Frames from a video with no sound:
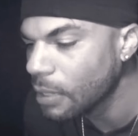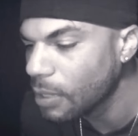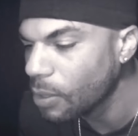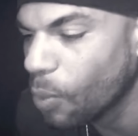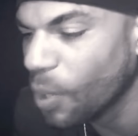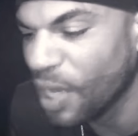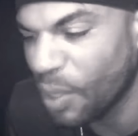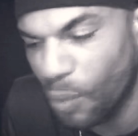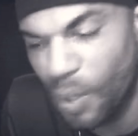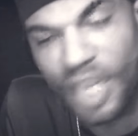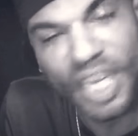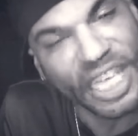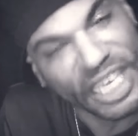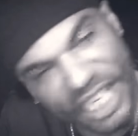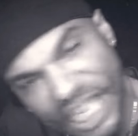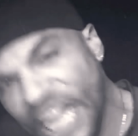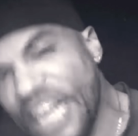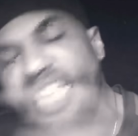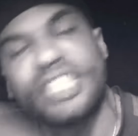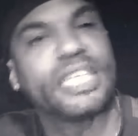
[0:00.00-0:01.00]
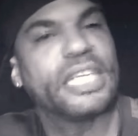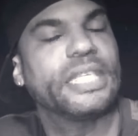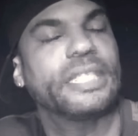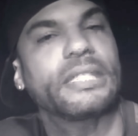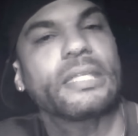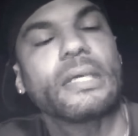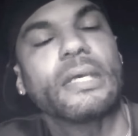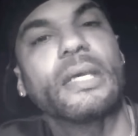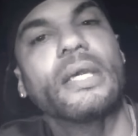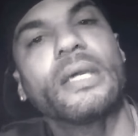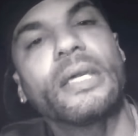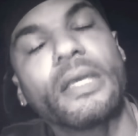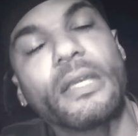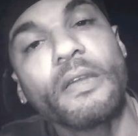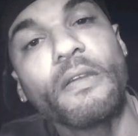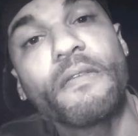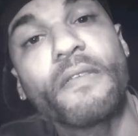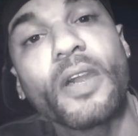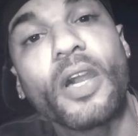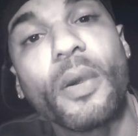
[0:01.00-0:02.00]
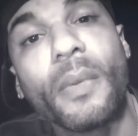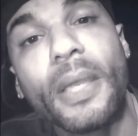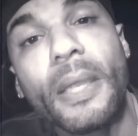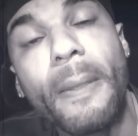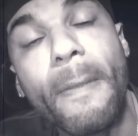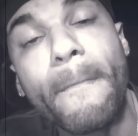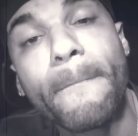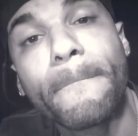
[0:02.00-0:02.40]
when, when he does it. You feel me?